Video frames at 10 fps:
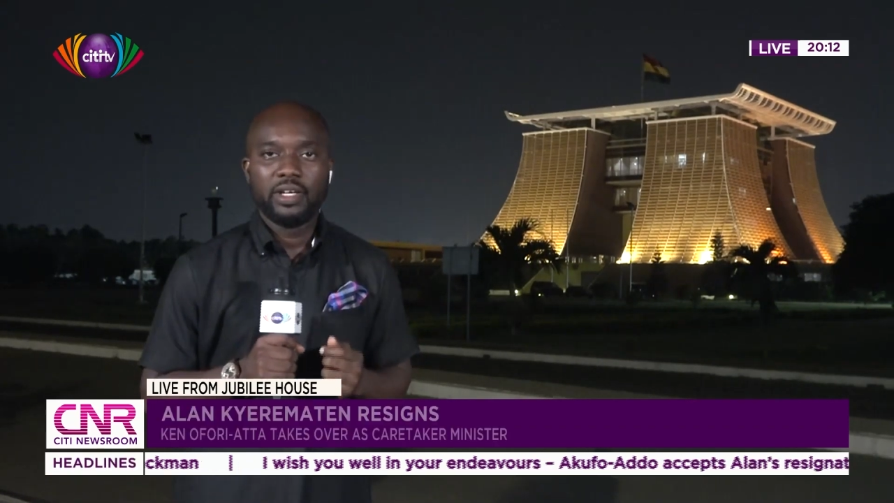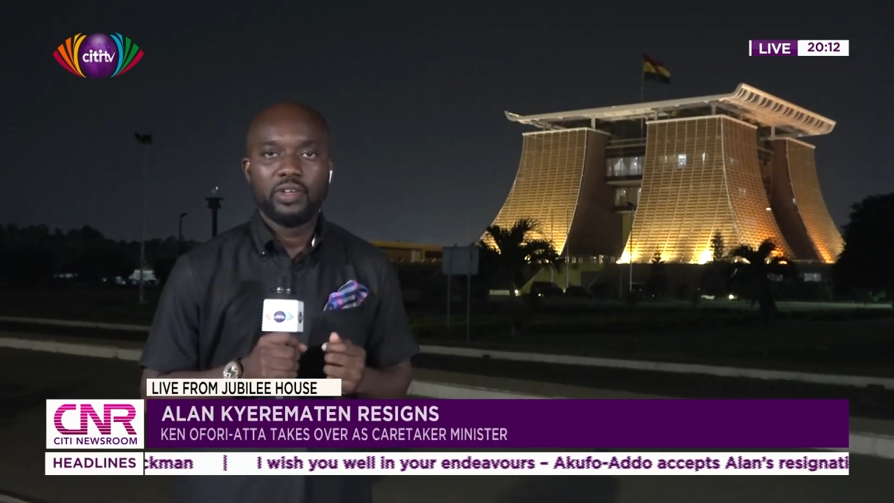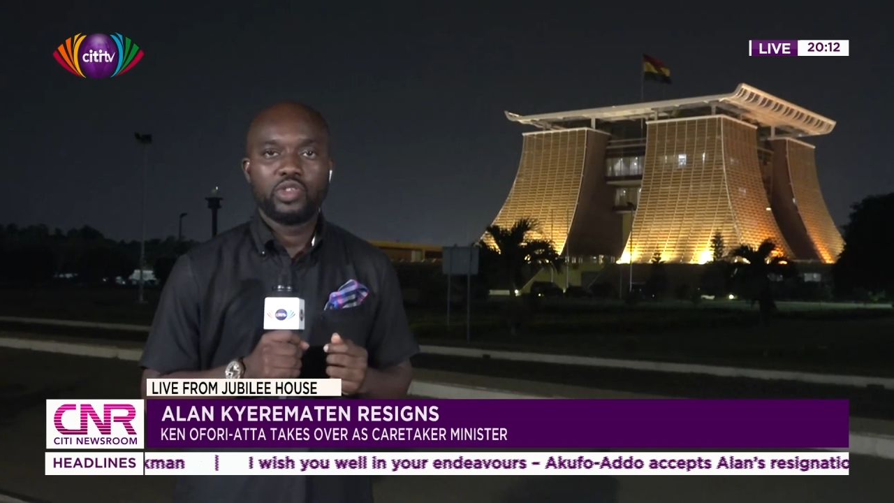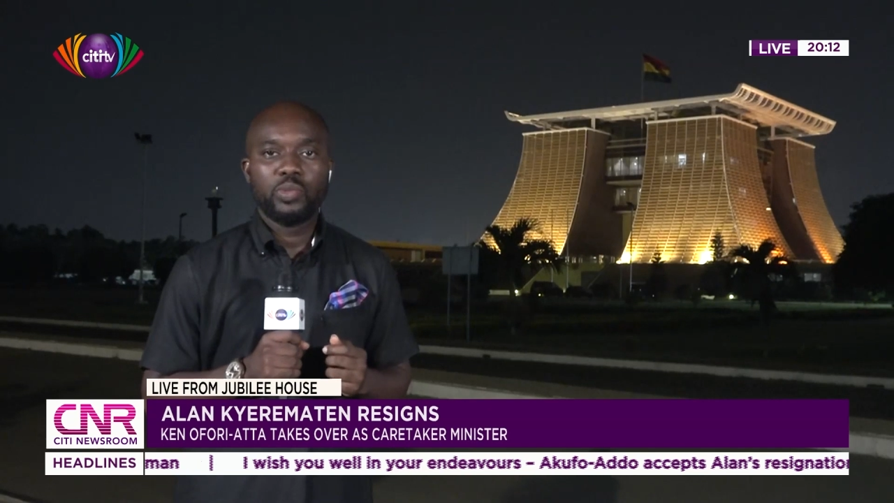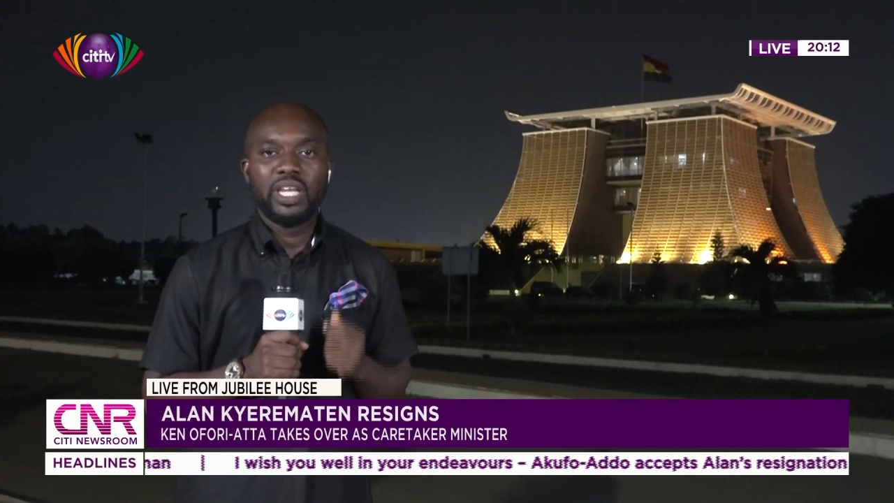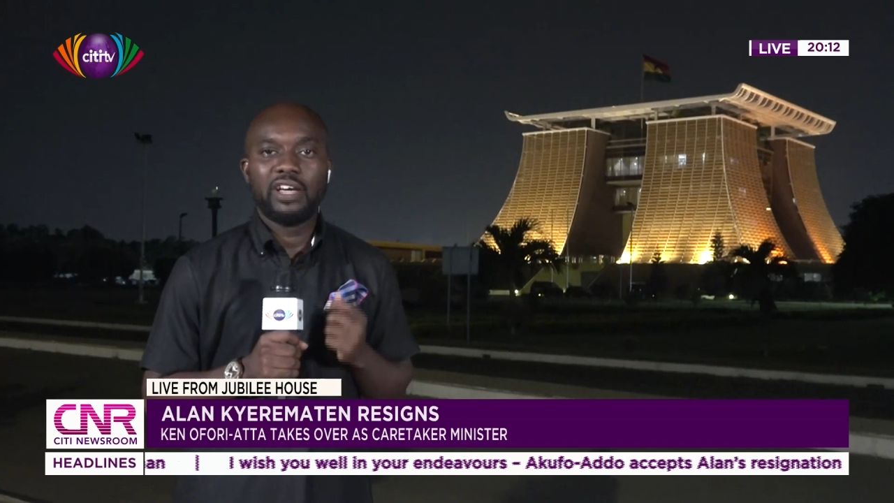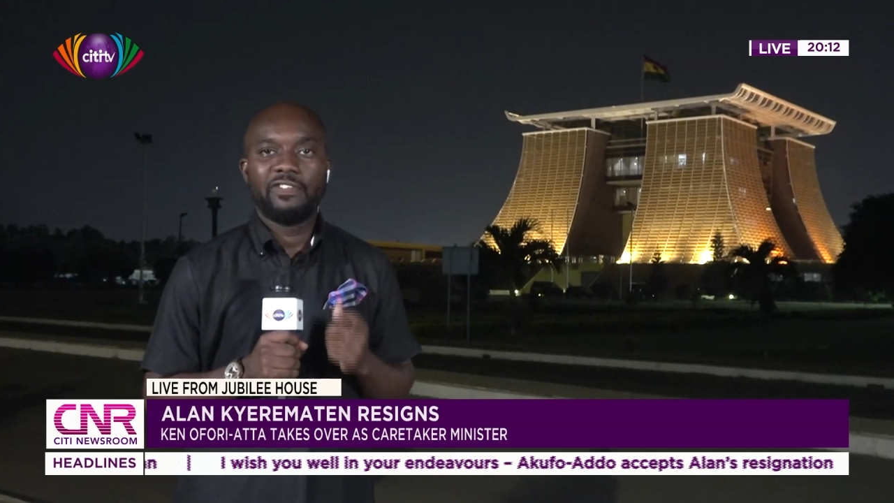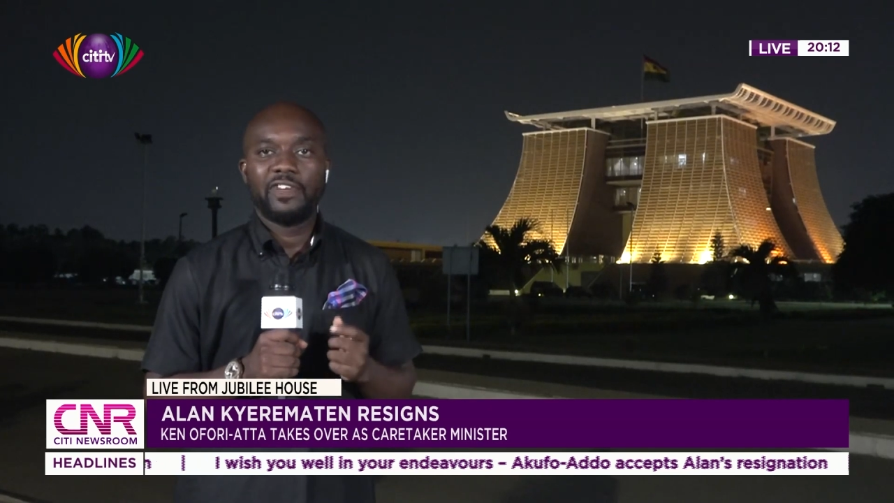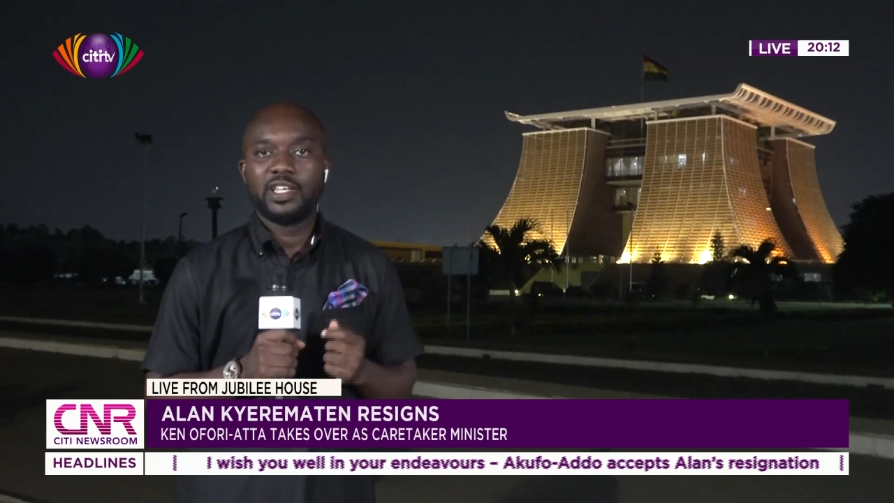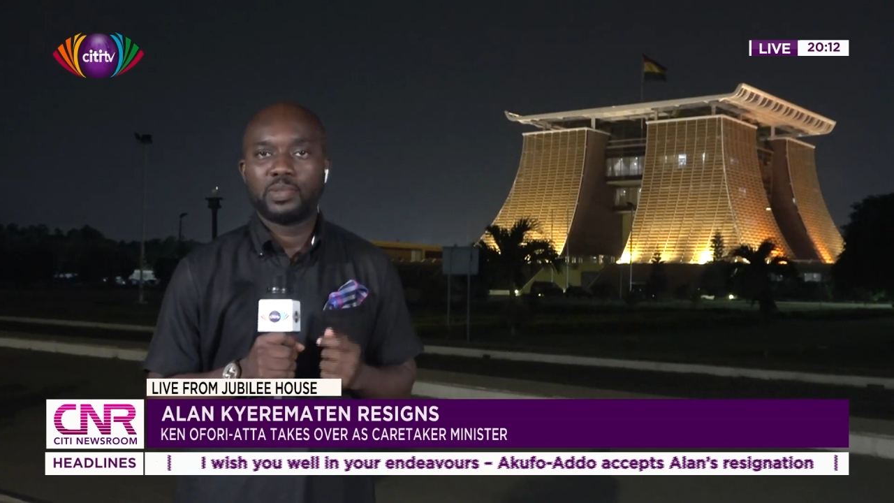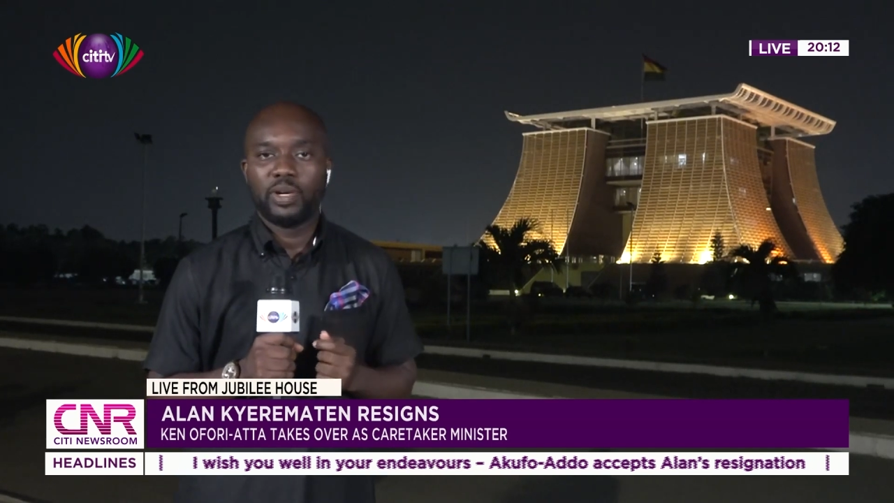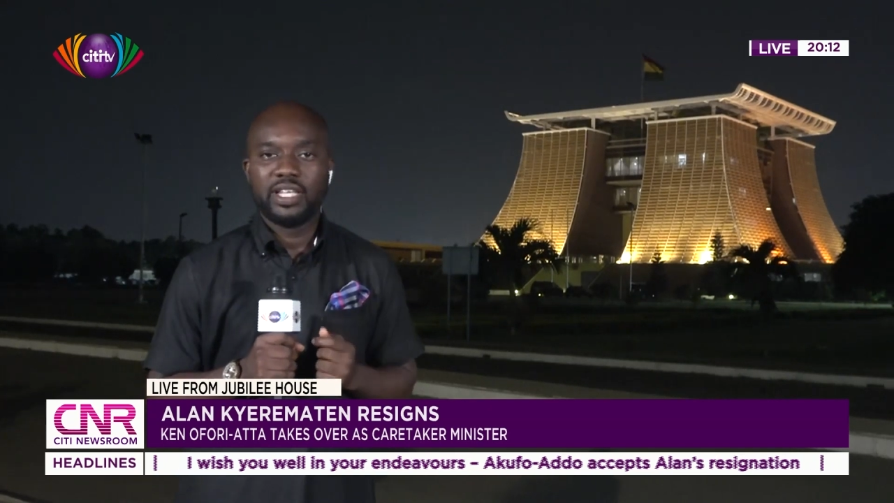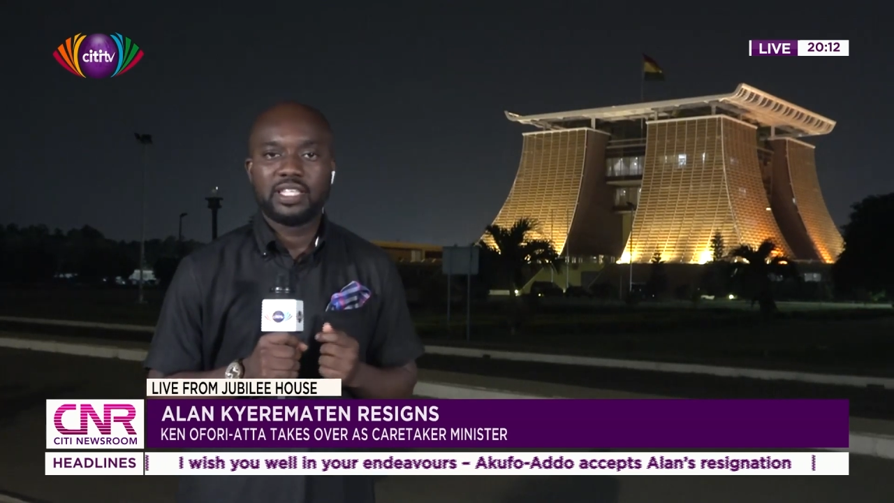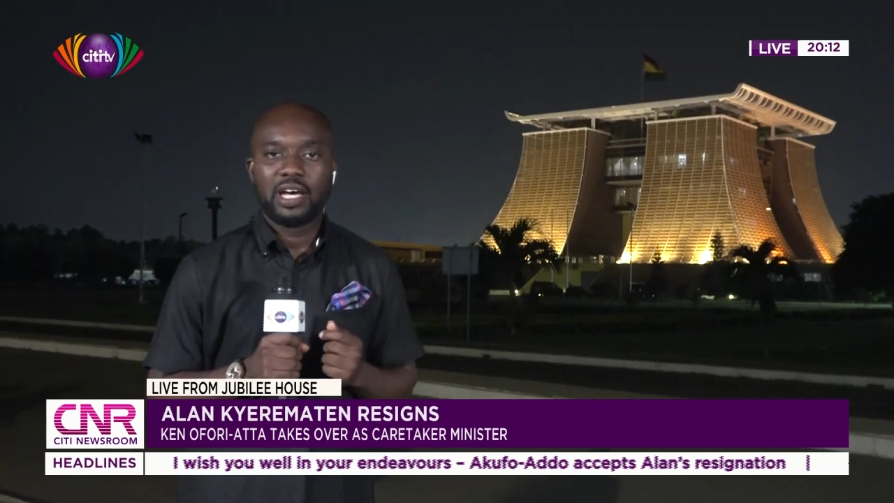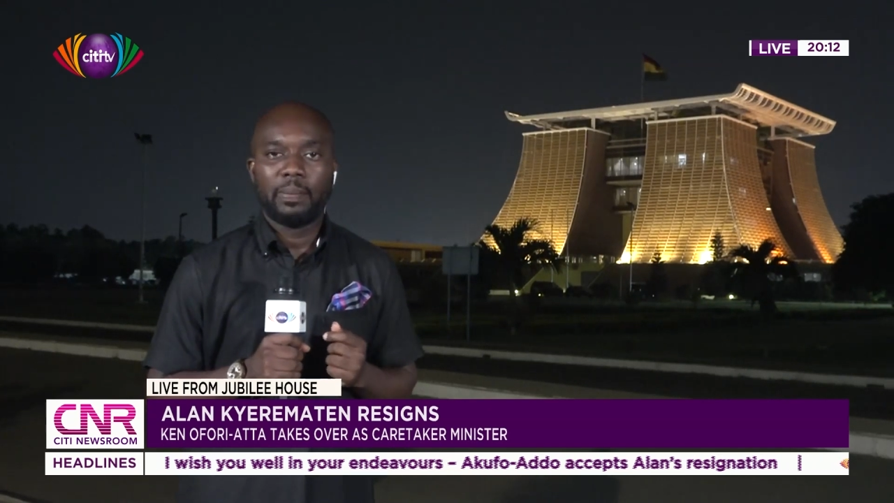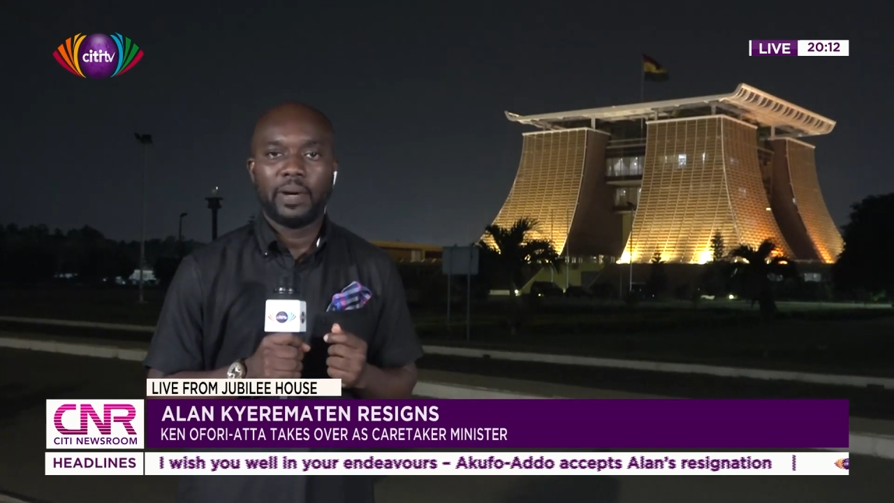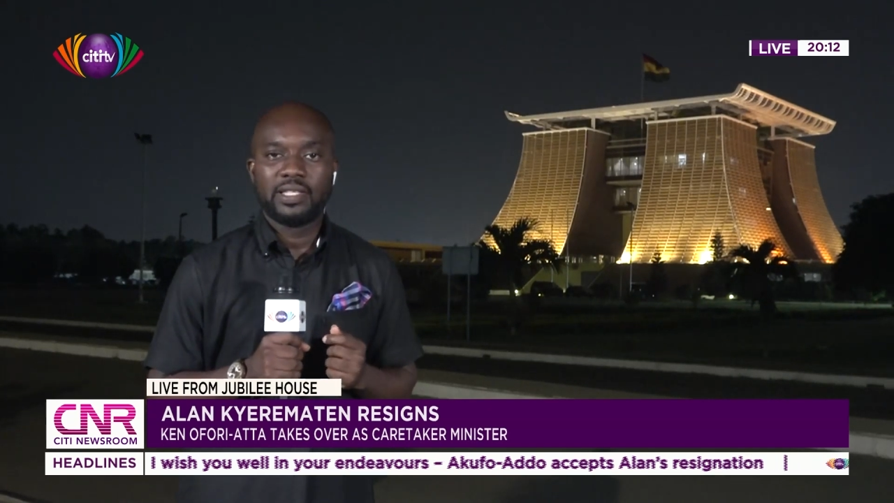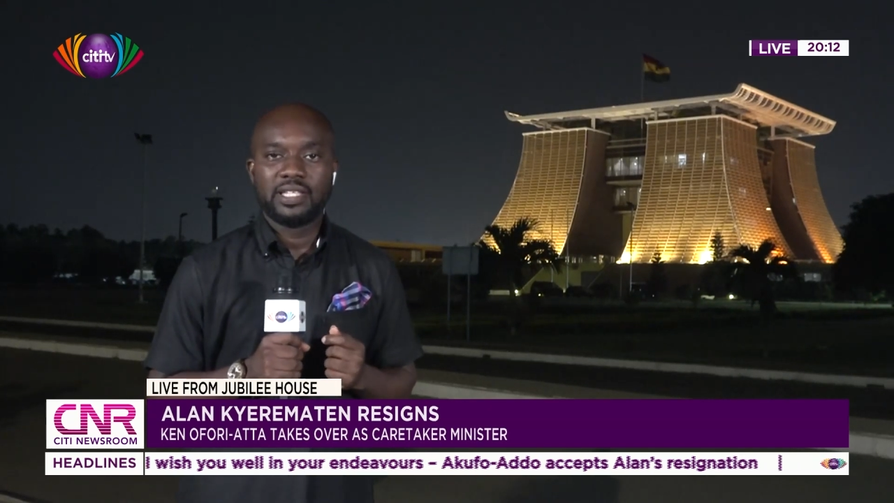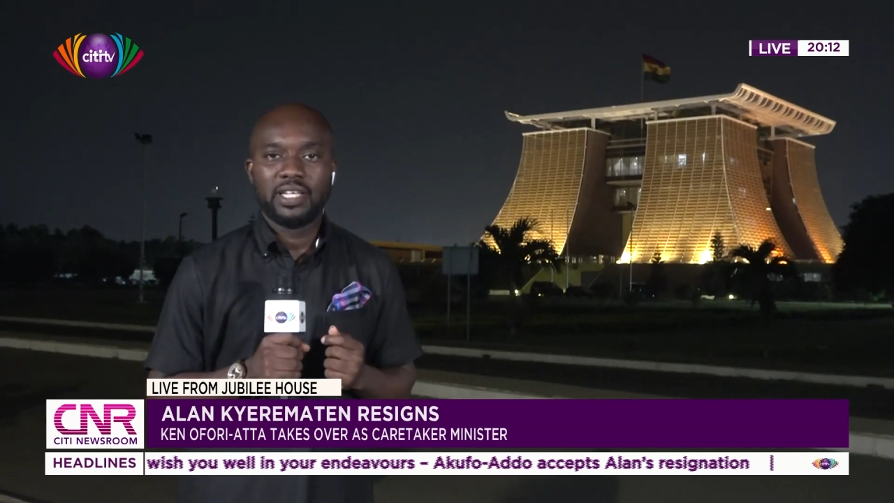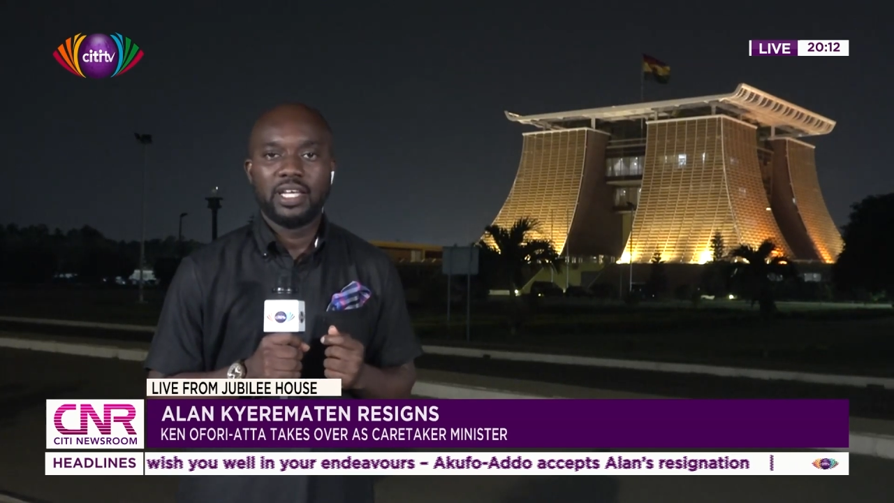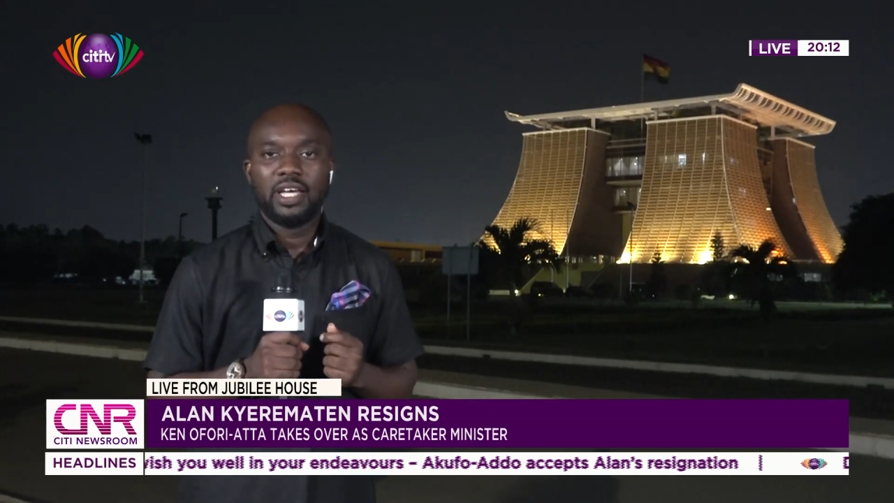to be the first political party